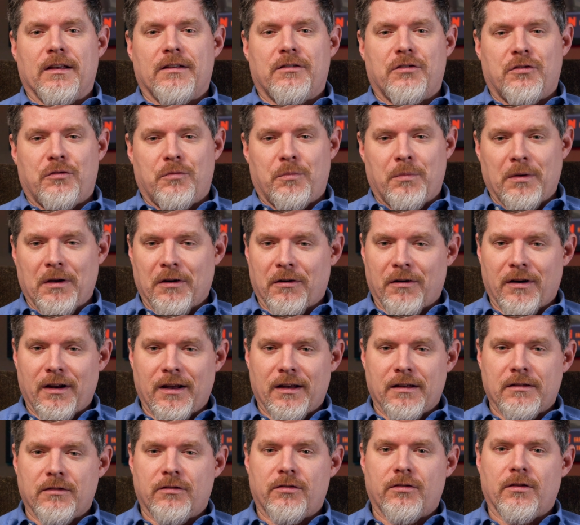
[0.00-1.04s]

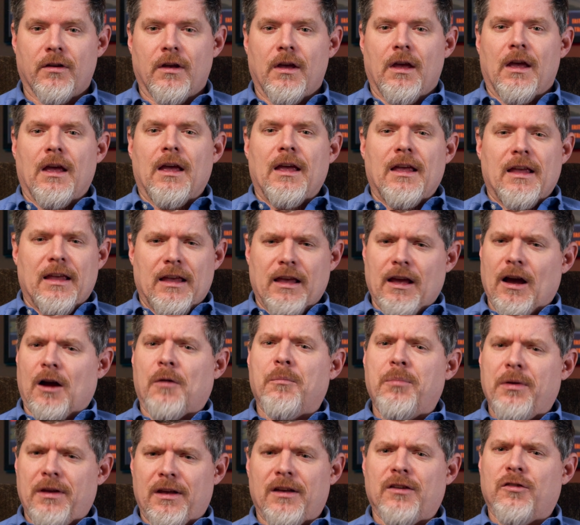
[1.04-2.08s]
experience, E R
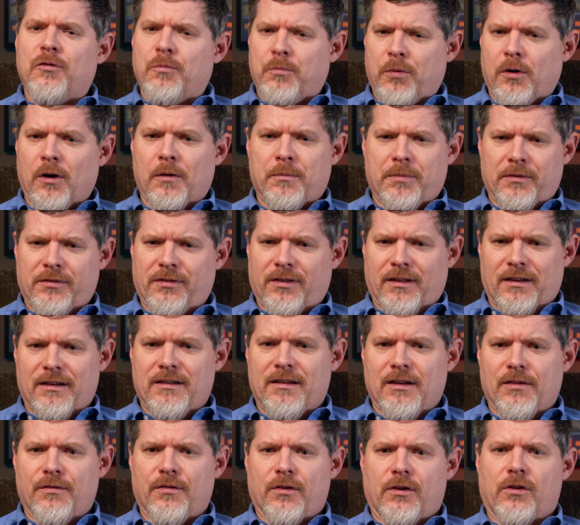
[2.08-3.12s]
P is purposely
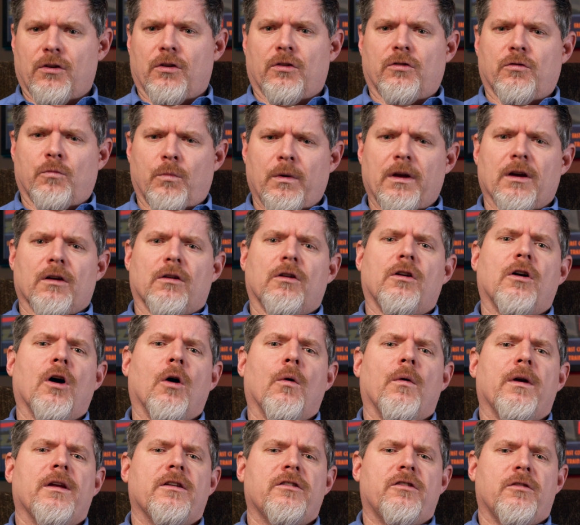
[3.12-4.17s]
difficult. We are
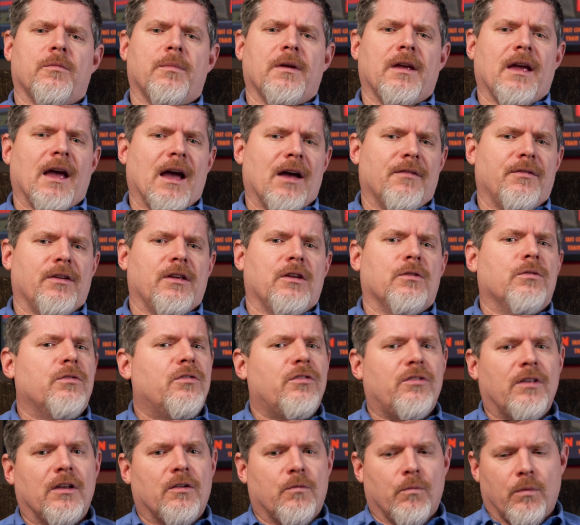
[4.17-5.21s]
going to be having you
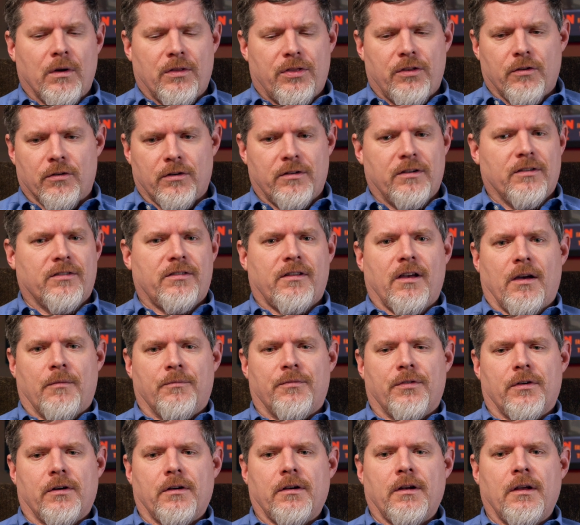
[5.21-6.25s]
sit with your
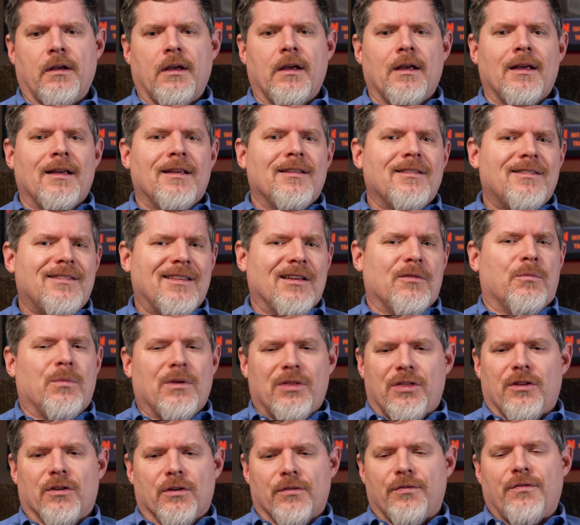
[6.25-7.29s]
discomfort, sit
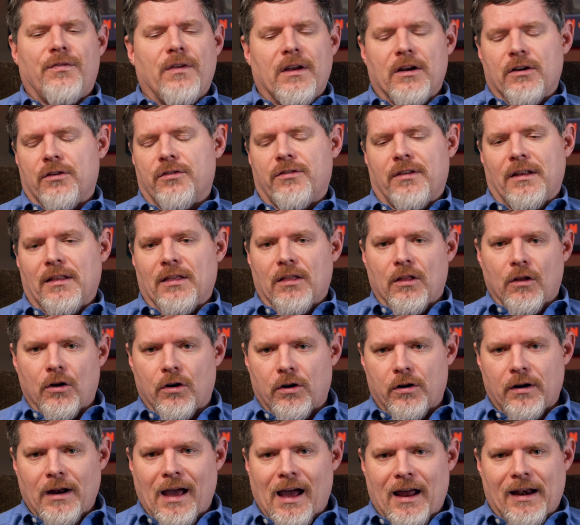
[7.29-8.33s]
with your fears, and
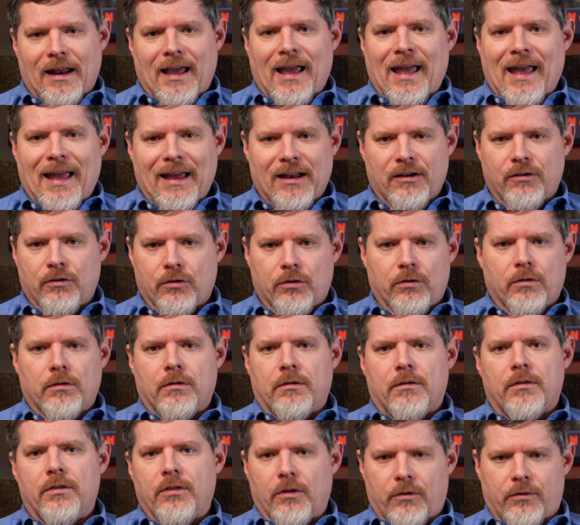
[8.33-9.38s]
learn how to handle
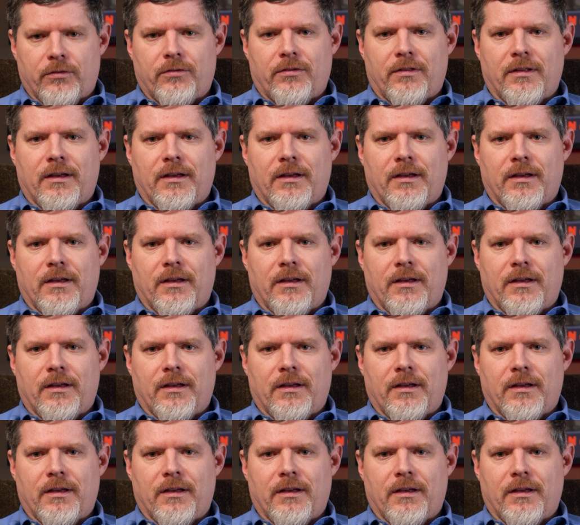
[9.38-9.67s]
those